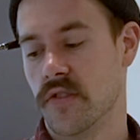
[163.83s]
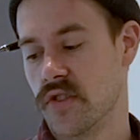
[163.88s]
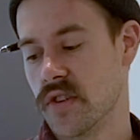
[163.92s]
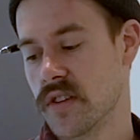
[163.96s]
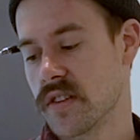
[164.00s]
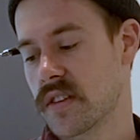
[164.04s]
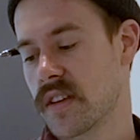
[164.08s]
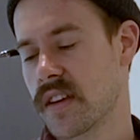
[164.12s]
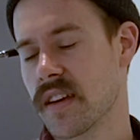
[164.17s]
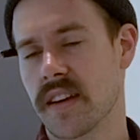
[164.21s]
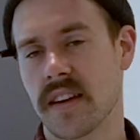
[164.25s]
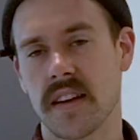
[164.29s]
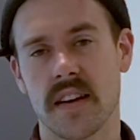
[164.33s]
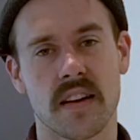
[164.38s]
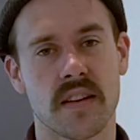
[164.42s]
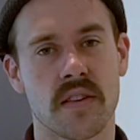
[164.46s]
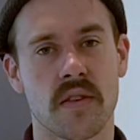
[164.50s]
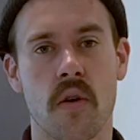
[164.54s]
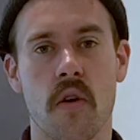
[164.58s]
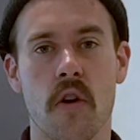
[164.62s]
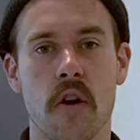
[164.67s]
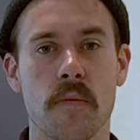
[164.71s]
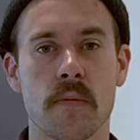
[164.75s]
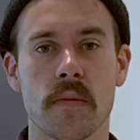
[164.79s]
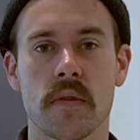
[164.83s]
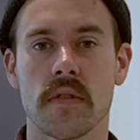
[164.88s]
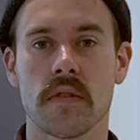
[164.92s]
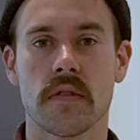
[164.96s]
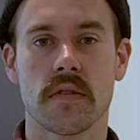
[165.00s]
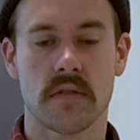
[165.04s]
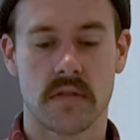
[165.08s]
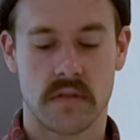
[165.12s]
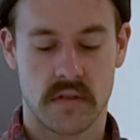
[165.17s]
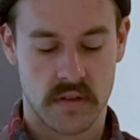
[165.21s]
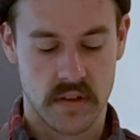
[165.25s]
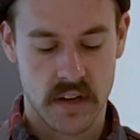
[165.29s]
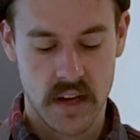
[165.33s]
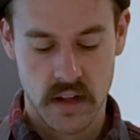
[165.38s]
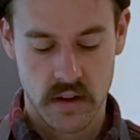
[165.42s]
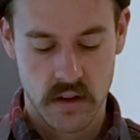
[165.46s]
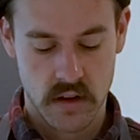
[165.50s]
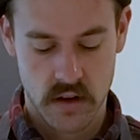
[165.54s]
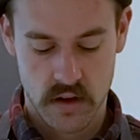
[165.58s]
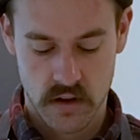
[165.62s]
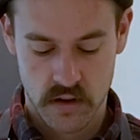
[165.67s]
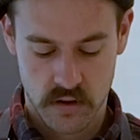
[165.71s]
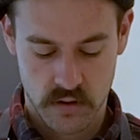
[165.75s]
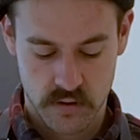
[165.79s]
just get a normal
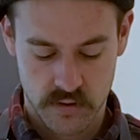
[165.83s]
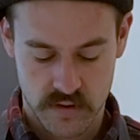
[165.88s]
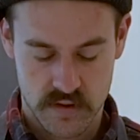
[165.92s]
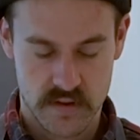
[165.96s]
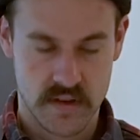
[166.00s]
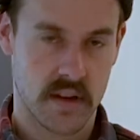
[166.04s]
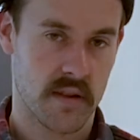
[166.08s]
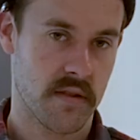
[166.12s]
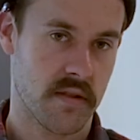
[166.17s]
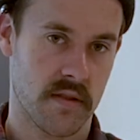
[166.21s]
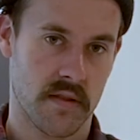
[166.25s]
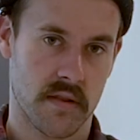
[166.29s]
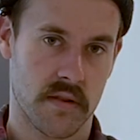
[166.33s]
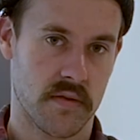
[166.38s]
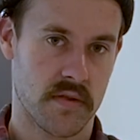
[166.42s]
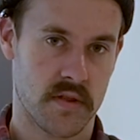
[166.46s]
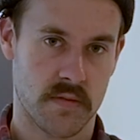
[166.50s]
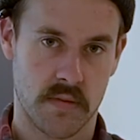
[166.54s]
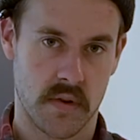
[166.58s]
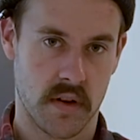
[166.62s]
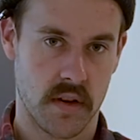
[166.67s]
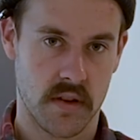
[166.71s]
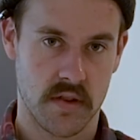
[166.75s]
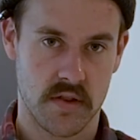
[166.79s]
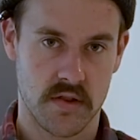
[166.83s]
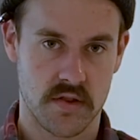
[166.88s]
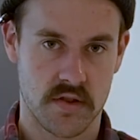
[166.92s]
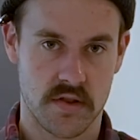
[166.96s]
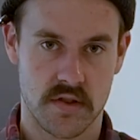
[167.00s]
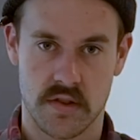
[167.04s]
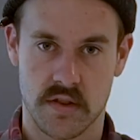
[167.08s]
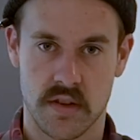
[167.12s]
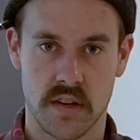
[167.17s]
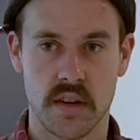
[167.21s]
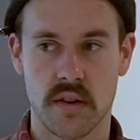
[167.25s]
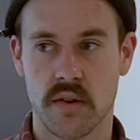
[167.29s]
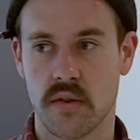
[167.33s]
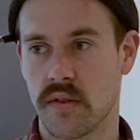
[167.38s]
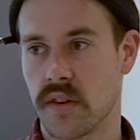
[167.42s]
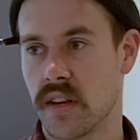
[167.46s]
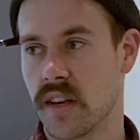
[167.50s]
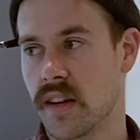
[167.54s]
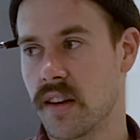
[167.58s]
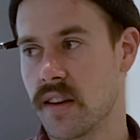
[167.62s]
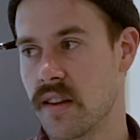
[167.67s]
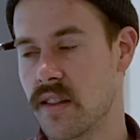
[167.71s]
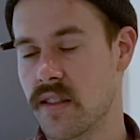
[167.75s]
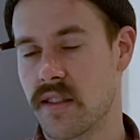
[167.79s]
yellow cellulose sponge. You don't
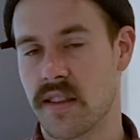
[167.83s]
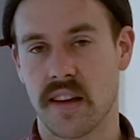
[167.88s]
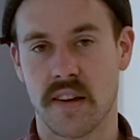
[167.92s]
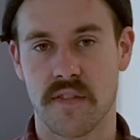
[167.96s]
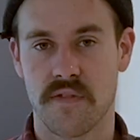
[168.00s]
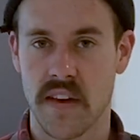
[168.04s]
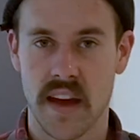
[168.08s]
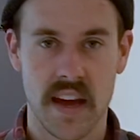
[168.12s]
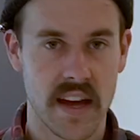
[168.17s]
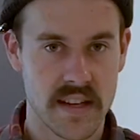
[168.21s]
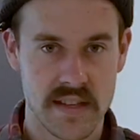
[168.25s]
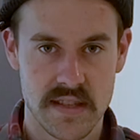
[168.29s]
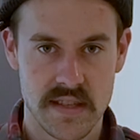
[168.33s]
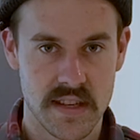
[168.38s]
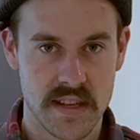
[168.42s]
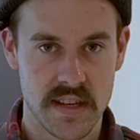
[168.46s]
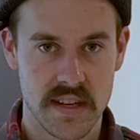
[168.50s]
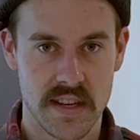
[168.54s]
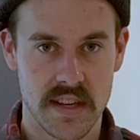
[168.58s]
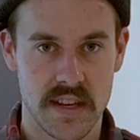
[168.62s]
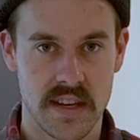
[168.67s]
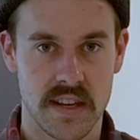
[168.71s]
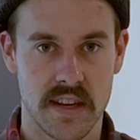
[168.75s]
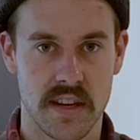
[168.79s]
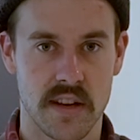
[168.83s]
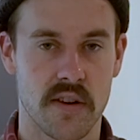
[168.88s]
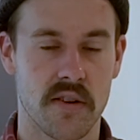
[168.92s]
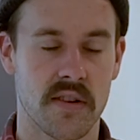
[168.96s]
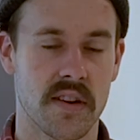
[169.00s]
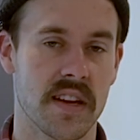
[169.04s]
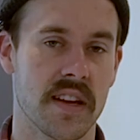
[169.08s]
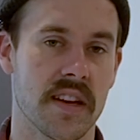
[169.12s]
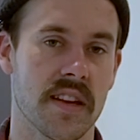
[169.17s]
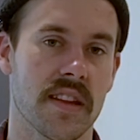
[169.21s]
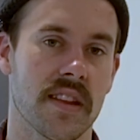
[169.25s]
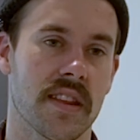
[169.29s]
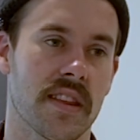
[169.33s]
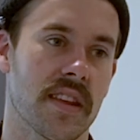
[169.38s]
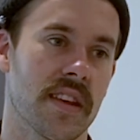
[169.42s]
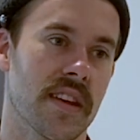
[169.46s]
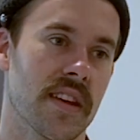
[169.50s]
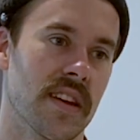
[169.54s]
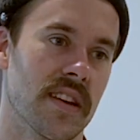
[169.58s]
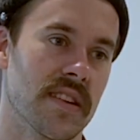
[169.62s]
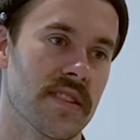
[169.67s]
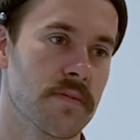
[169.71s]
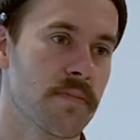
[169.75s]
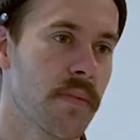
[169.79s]
need anything fancy, you don't need
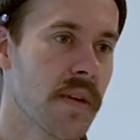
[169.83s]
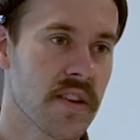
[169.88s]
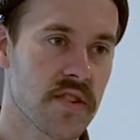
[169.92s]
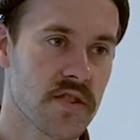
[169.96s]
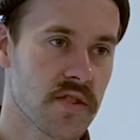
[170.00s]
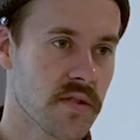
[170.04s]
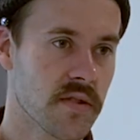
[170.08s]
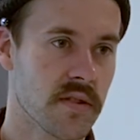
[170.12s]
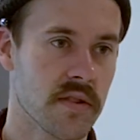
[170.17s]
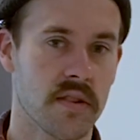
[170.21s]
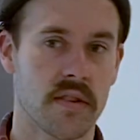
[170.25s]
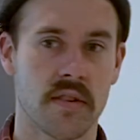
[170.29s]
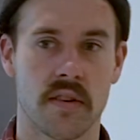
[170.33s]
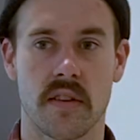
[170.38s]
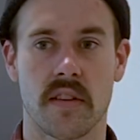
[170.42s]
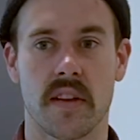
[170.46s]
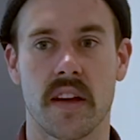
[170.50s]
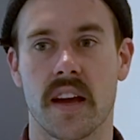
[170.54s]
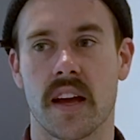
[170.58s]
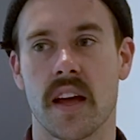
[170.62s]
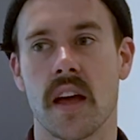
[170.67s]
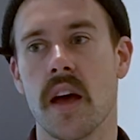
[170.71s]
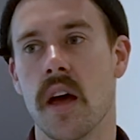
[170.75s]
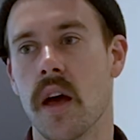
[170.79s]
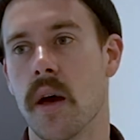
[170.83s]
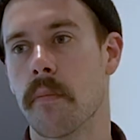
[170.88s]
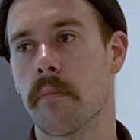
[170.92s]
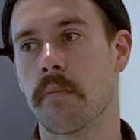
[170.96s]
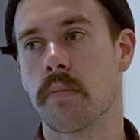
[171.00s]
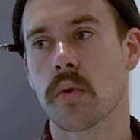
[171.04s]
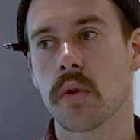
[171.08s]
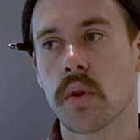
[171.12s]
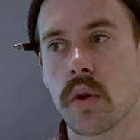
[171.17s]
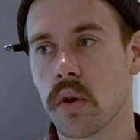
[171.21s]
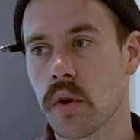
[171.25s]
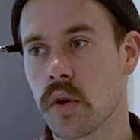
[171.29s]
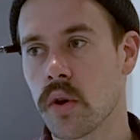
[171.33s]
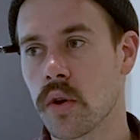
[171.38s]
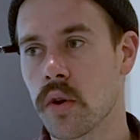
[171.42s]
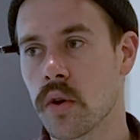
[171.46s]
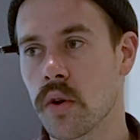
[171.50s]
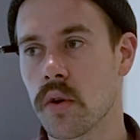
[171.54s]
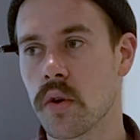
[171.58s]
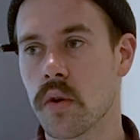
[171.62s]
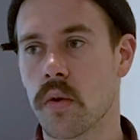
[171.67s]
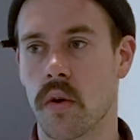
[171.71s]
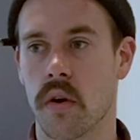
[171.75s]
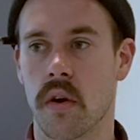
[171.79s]
anything special or like
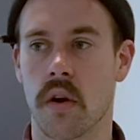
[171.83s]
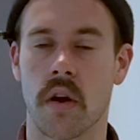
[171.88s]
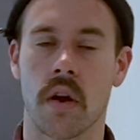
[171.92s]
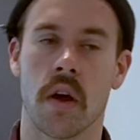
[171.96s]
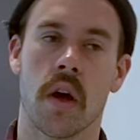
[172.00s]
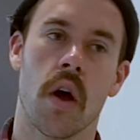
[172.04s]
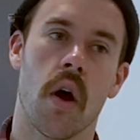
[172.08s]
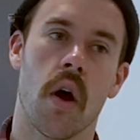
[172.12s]
blue or